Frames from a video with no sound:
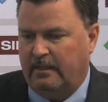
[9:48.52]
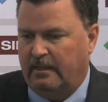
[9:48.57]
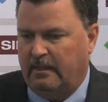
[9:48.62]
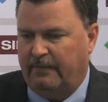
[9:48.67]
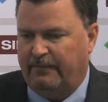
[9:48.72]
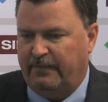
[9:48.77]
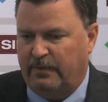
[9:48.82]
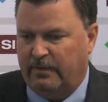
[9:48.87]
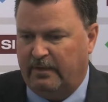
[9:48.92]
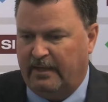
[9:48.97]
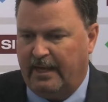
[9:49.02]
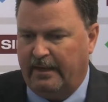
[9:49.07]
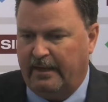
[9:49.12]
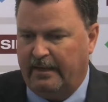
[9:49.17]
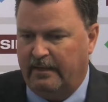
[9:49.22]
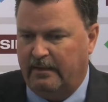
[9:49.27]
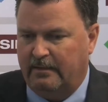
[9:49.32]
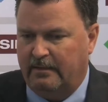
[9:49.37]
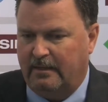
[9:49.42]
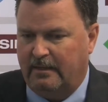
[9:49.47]
If you're
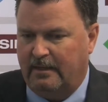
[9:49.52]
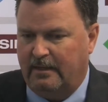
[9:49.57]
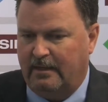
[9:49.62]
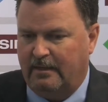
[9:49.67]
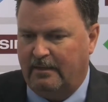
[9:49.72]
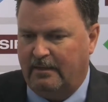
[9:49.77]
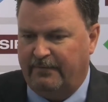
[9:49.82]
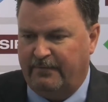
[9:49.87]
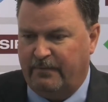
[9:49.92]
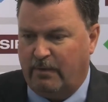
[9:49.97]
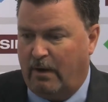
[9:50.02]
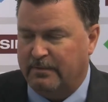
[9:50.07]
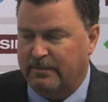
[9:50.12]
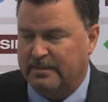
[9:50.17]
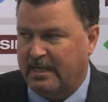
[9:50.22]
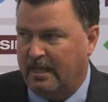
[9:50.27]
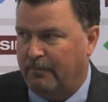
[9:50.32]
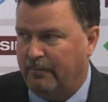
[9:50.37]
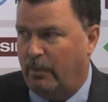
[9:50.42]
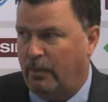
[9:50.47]
getting if you always
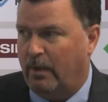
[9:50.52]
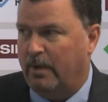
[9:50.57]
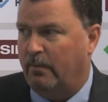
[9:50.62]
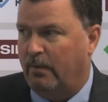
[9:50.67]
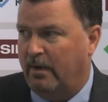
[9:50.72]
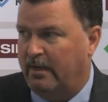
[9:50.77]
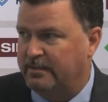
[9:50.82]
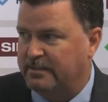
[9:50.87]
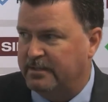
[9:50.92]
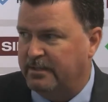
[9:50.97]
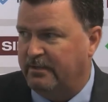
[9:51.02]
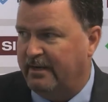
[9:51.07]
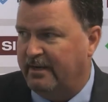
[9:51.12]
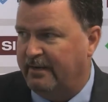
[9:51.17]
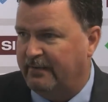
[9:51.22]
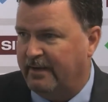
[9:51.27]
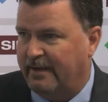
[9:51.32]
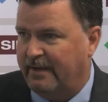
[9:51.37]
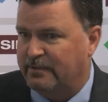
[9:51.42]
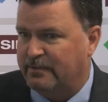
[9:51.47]
get 0.1s and you
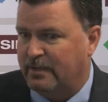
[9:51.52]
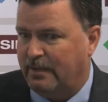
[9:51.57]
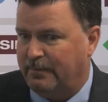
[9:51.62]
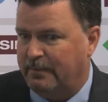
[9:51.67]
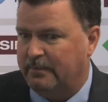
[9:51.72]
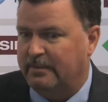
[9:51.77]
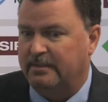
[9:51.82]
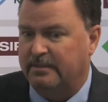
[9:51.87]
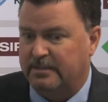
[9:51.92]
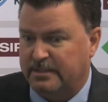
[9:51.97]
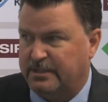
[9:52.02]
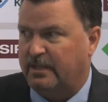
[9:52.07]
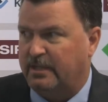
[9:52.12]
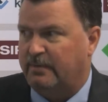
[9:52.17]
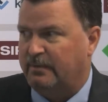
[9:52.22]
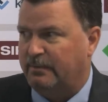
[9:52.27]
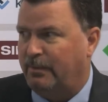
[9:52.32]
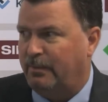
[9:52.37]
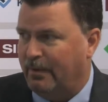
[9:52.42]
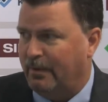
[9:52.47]
never have trouble, stick
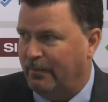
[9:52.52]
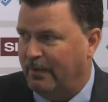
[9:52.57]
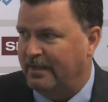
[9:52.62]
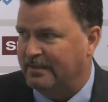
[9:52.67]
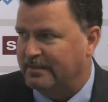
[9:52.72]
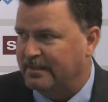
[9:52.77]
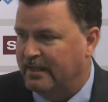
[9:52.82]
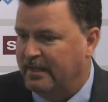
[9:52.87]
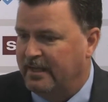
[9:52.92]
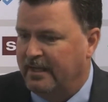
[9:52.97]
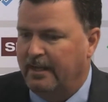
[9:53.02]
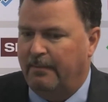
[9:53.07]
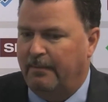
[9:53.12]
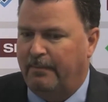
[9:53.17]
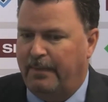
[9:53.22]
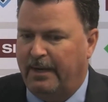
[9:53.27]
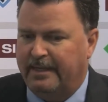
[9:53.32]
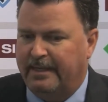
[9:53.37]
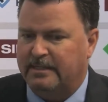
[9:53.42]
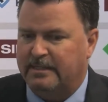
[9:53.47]
with 0.1s.
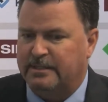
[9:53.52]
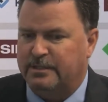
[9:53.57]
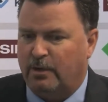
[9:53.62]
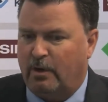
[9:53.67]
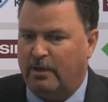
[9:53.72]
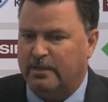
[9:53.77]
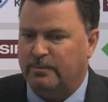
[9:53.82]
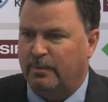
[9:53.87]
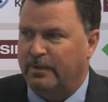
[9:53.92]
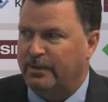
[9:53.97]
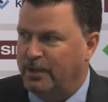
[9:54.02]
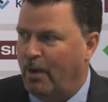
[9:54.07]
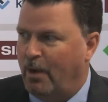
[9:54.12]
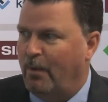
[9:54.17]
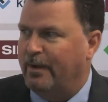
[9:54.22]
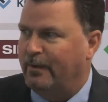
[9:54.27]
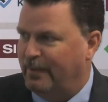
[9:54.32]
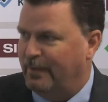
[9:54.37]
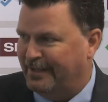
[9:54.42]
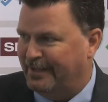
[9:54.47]
But it starts with
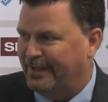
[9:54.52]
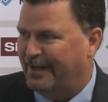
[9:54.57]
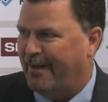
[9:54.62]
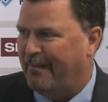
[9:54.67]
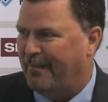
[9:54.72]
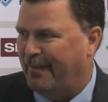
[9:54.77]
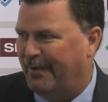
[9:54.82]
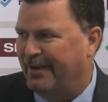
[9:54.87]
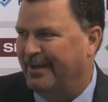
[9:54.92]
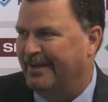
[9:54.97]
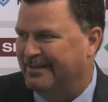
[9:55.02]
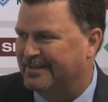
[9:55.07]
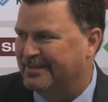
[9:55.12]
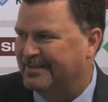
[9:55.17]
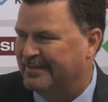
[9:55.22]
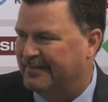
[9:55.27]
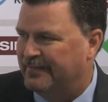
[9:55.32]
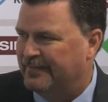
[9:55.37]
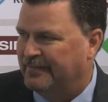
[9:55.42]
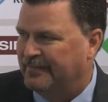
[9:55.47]
knowing what the number
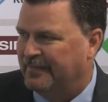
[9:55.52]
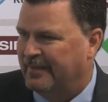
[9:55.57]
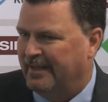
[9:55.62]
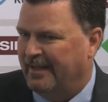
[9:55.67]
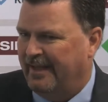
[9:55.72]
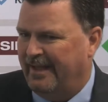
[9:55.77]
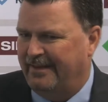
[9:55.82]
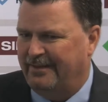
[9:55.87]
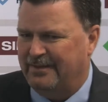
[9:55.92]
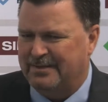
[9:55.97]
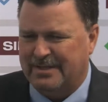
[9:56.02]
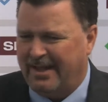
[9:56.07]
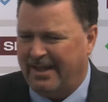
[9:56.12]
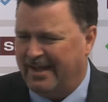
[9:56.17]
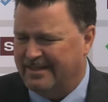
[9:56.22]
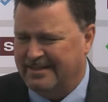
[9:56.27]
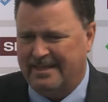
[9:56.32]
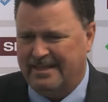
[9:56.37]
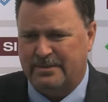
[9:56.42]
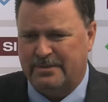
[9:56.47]
is. And there's a lot
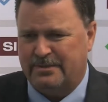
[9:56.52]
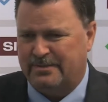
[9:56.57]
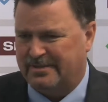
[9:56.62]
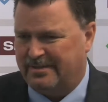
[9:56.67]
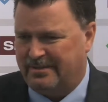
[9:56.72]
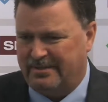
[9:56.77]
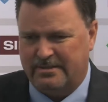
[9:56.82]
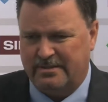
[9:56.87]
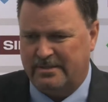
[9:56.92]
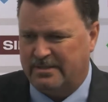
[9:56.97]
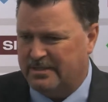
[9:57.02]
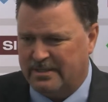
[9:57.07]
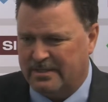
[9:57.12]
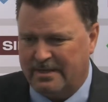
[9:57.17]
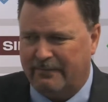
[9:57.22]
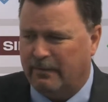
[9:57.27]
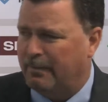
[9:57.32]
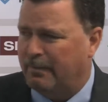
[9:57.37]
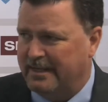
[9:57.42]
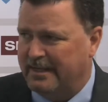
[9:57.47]
of testers. There's
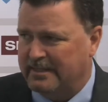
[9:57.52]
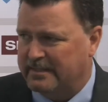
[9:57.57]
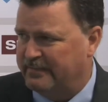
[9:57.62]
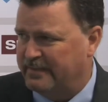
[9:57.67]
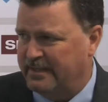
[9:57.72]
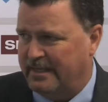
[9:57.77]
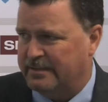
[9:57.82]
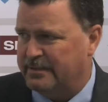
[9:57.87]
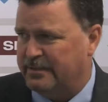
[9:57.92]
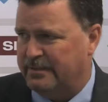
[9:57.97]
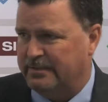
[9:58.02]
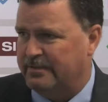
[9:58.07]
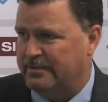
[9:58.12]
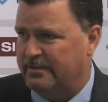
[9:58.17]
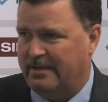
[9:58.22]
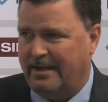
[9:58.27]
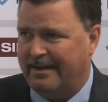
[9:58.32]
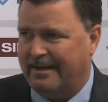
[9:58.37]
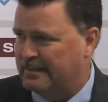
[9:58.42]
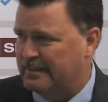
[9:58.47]
several brands of testers. They're
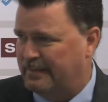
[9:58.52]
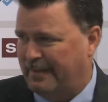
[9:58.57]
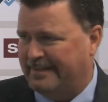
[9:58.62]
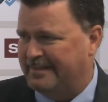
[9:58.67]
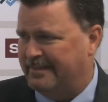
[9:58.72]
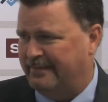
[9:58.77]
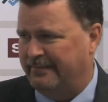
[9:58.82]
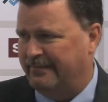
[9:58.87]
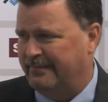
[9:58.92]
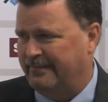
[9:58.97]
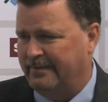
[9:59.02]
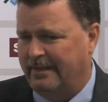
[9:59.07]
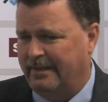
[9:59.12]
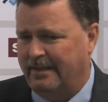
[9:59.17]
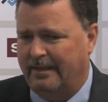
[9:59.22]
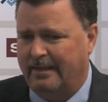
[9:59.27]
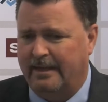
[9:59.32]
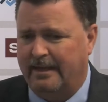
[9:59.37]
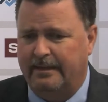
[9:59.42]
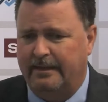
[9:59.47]
not expensive.
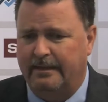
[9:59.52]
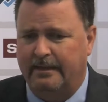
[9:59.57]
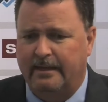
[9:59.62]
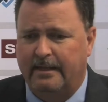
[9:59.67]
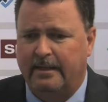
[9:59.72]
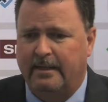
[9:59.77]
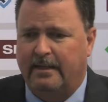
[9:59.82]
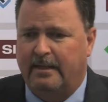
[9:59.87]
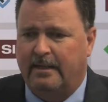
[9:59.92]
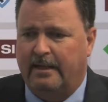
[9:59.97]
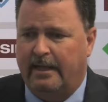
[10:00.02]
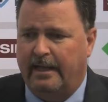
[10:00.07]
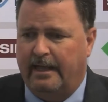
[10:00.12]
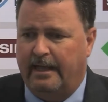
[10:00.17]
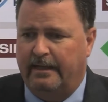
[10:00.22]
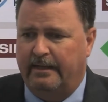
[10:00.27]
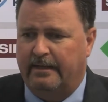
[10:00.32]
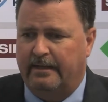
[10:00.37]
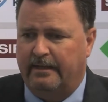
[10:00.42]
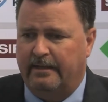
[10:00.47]

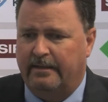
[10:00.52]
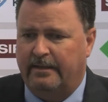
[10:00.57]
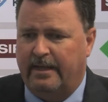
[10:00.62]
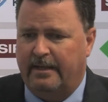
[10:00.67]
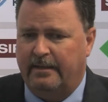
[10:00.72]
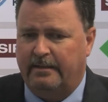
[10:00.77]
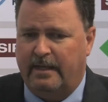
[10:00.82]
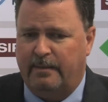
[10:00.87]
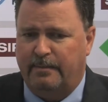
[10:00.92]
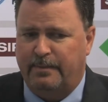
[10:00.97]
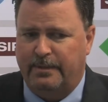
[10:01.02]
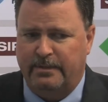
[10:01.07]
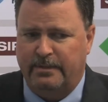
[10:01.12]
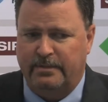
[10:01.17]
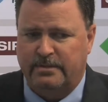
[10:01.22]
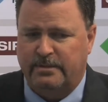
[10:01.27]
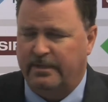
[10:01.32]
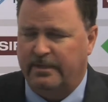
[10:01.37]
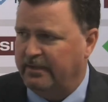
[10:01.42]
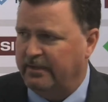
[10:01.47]
And they
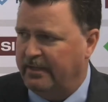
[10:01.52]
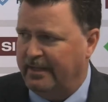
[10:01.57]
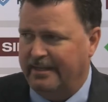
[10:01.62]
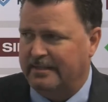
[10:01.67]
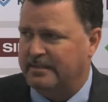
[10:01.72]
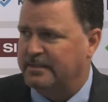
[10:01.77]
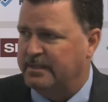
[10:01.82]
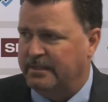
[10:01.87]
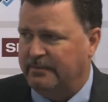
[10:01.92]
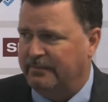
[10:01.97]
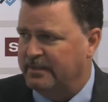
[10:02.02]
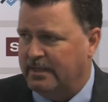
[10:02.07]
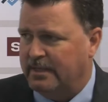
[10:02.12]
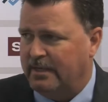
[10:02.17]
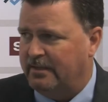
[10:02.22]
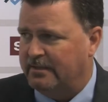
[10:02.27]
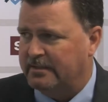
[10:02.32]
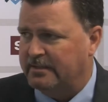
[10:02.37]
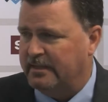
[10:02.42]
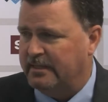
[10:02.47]
produce nearly instant
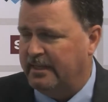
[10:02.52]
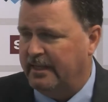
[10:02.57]
results.